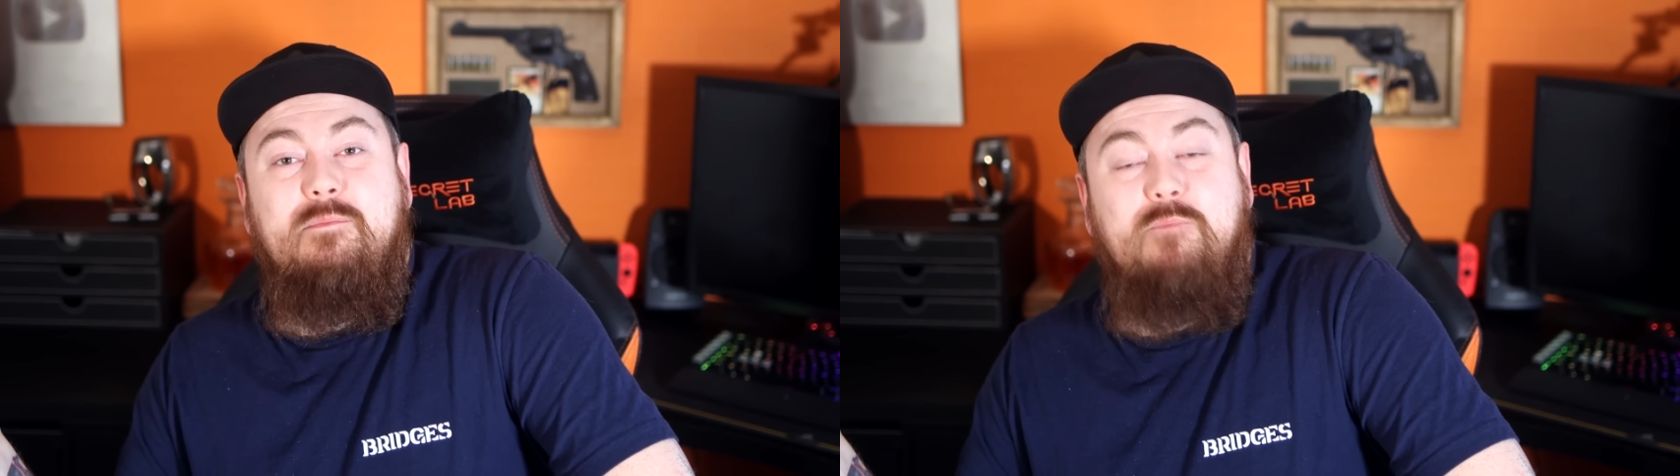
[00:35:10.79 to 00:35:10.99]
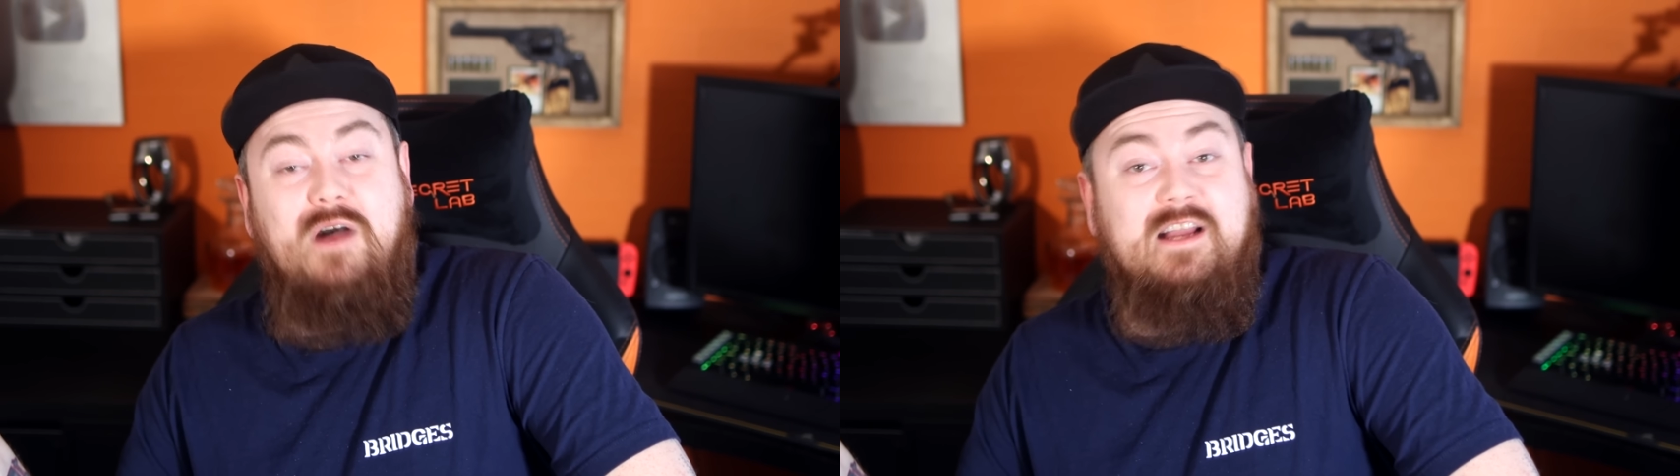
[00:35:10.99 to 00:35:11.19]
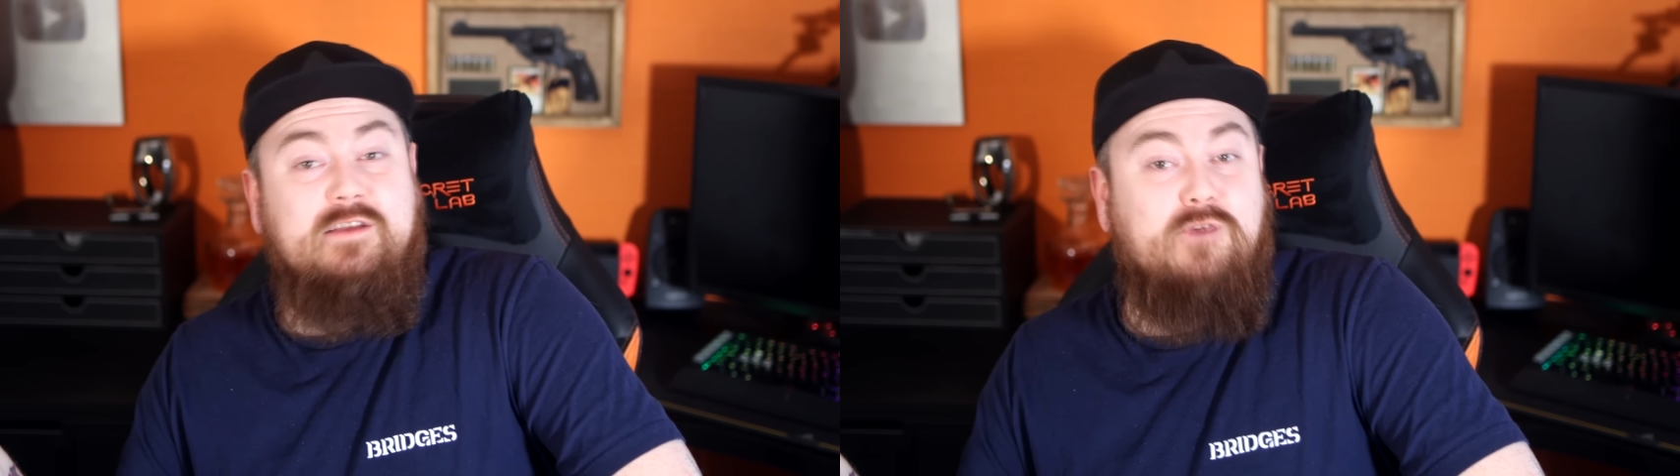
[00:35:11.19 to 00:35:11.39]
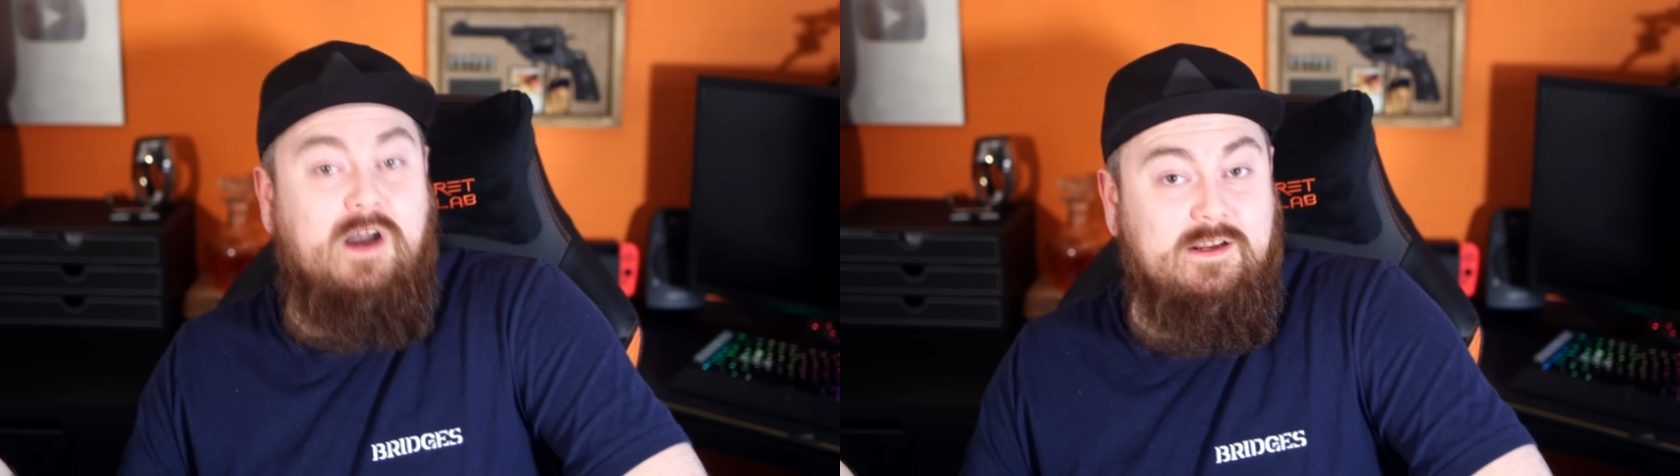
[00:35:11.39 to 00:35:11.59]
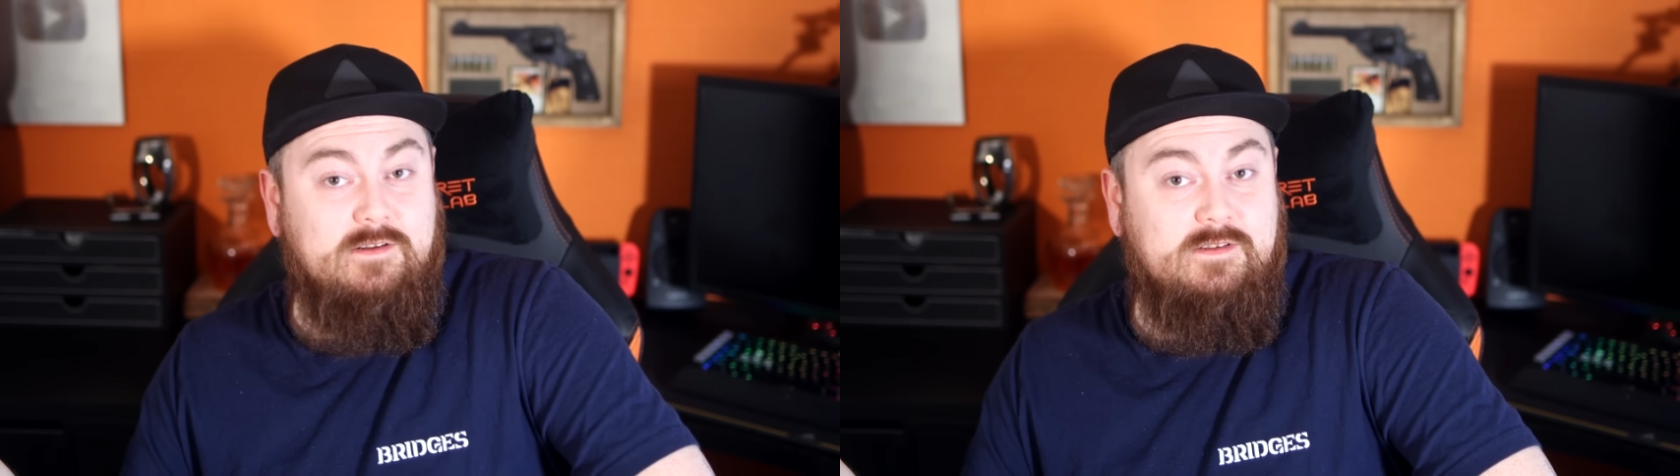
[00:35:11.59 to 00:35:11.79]

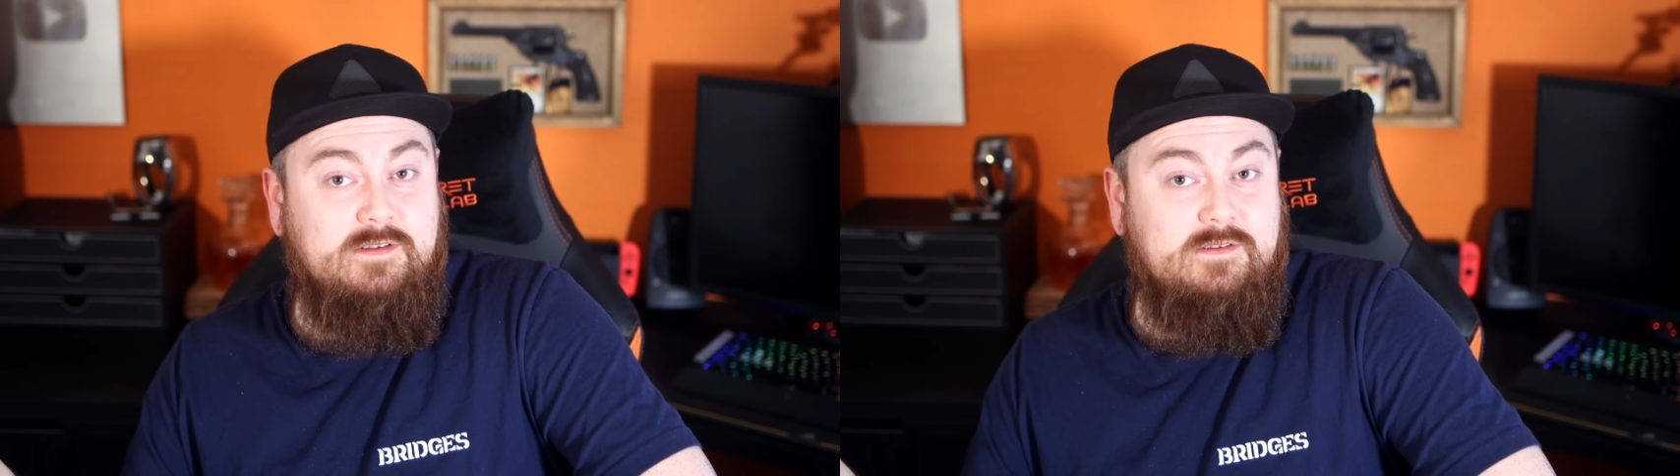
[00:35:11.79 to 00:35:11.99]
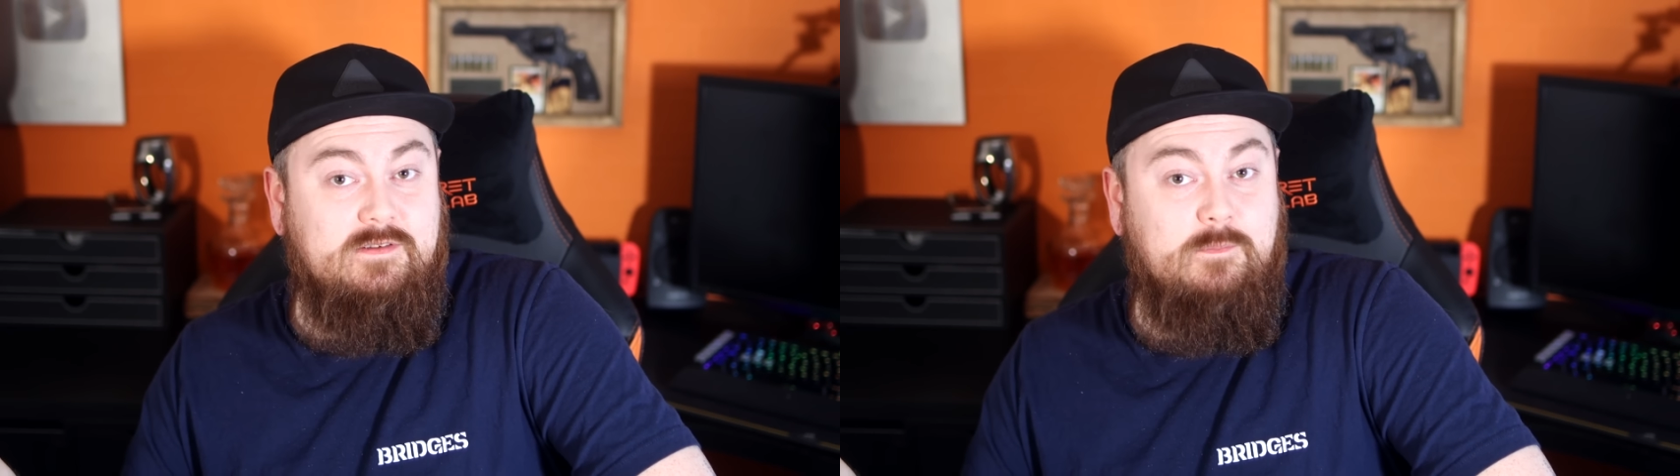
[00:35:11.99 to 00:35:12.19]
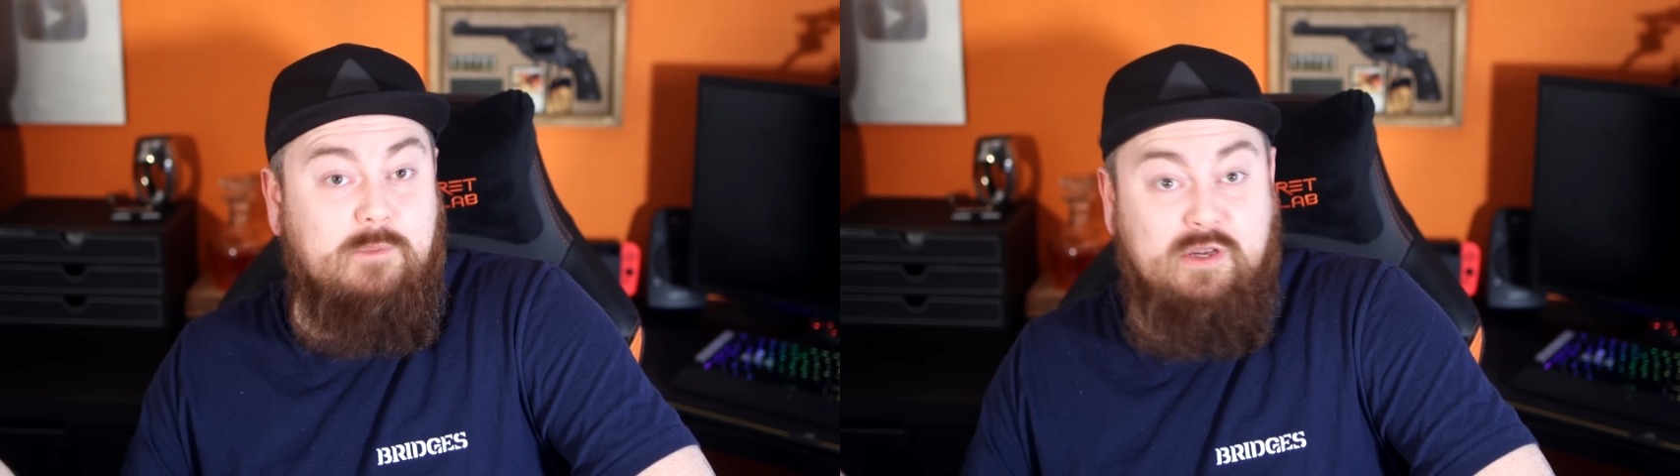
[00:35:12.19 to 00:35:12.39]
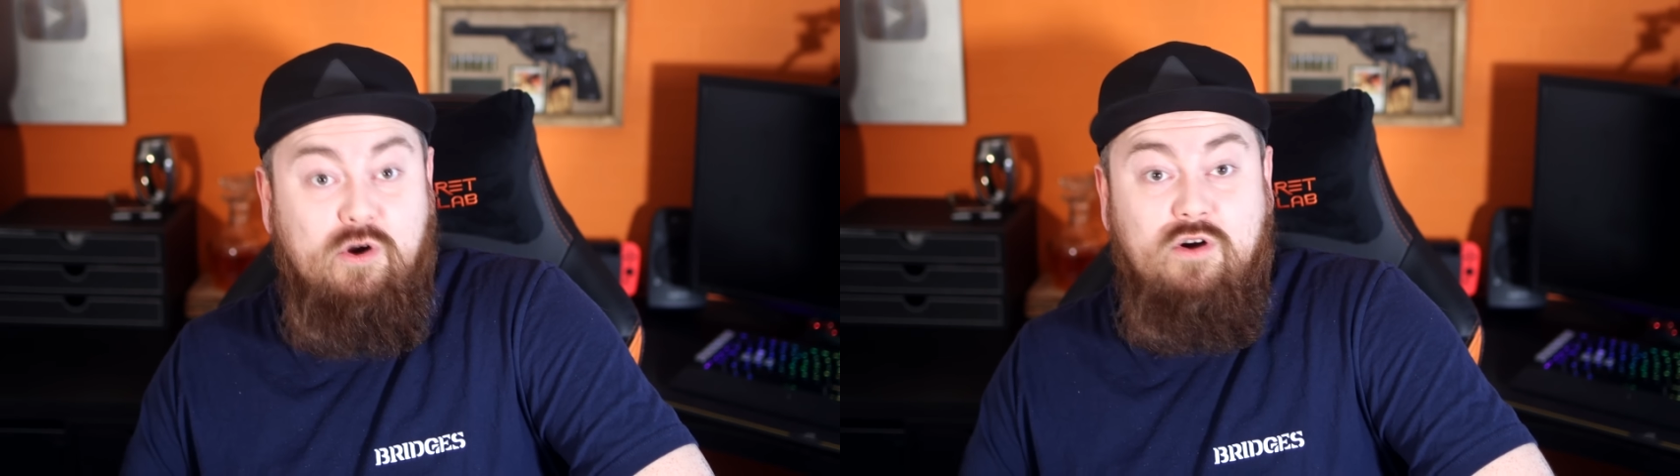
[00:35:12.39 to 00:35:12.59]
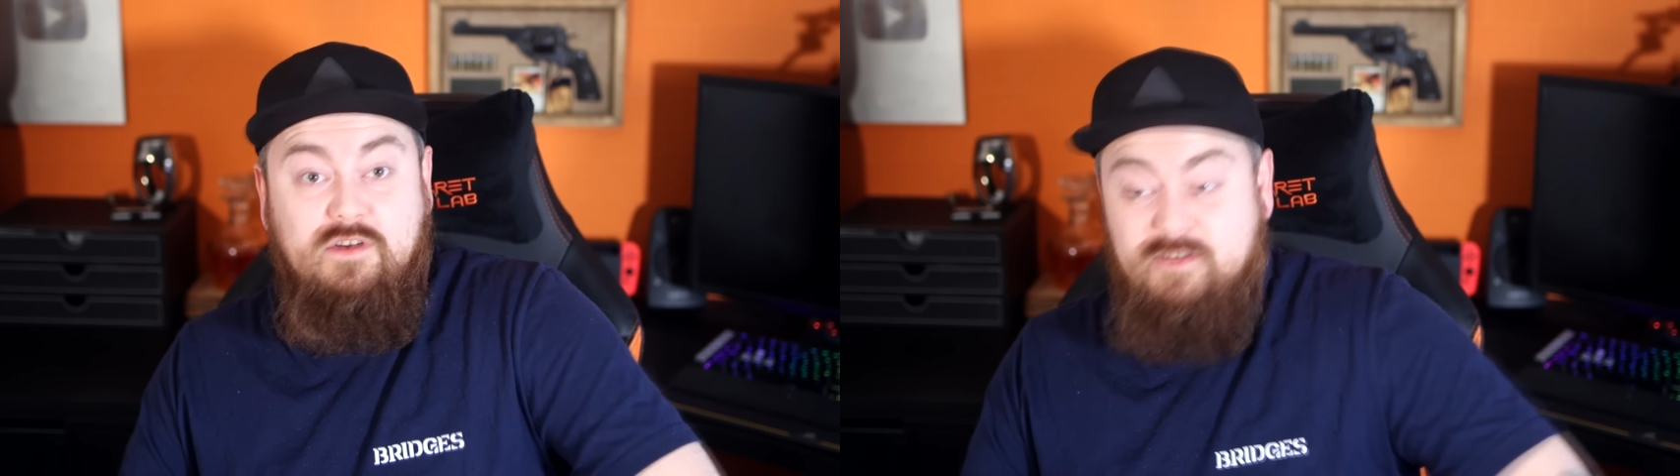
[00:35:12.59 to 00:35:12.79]
backfired
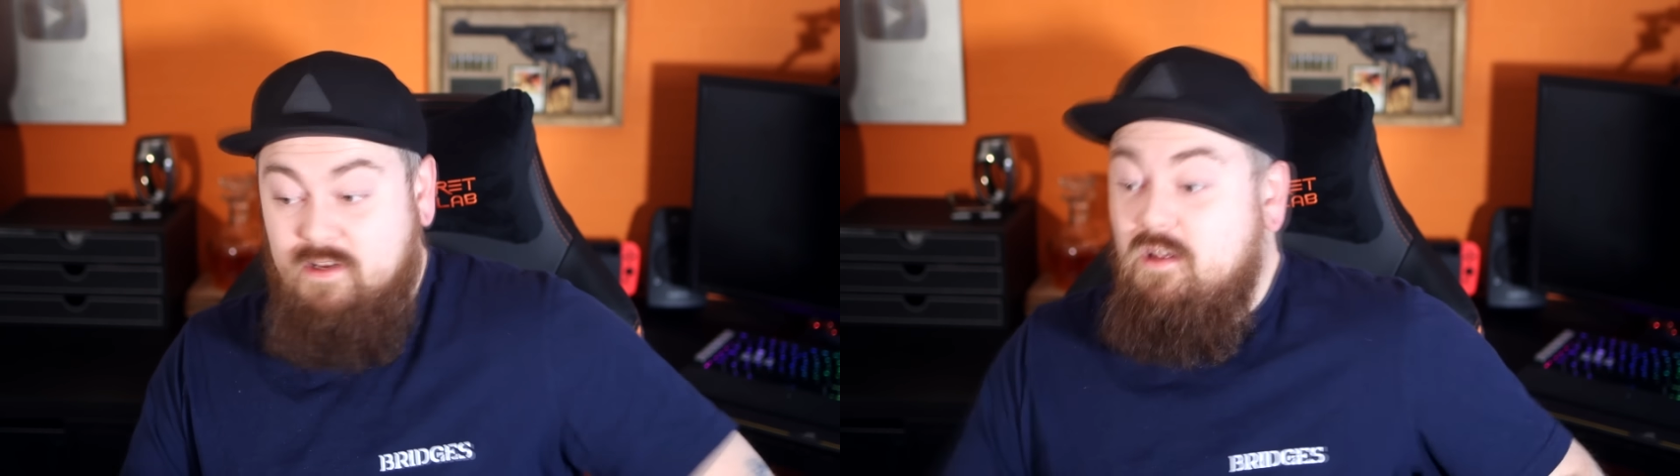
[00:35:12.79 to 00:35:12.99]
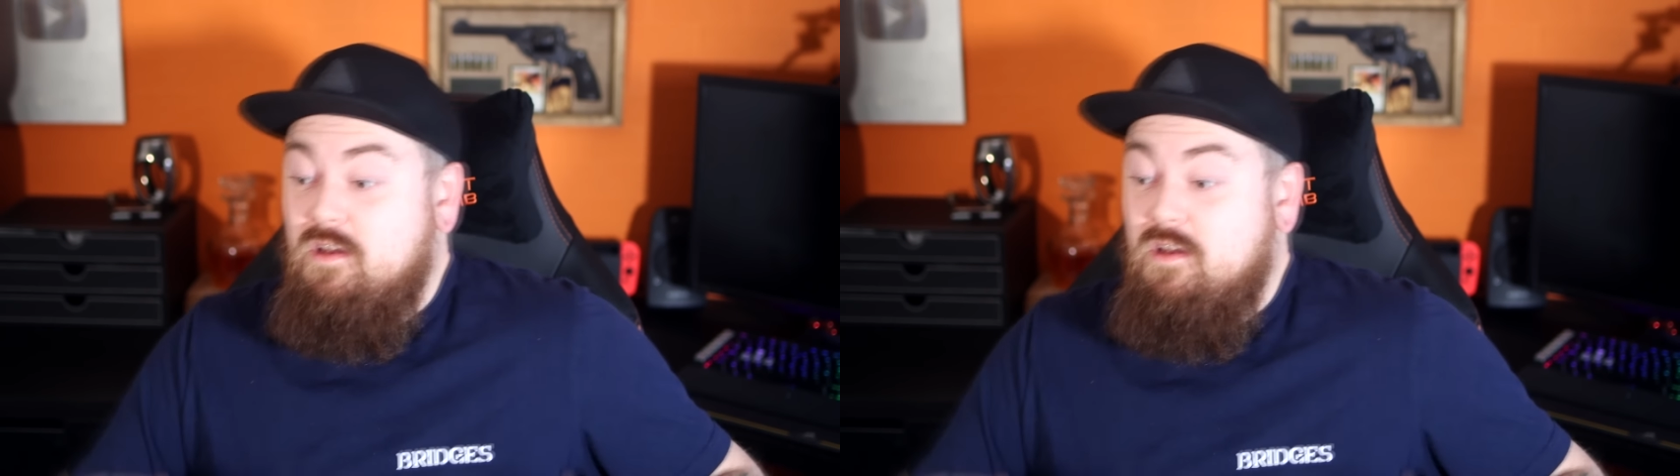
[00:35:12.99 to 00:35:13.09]
because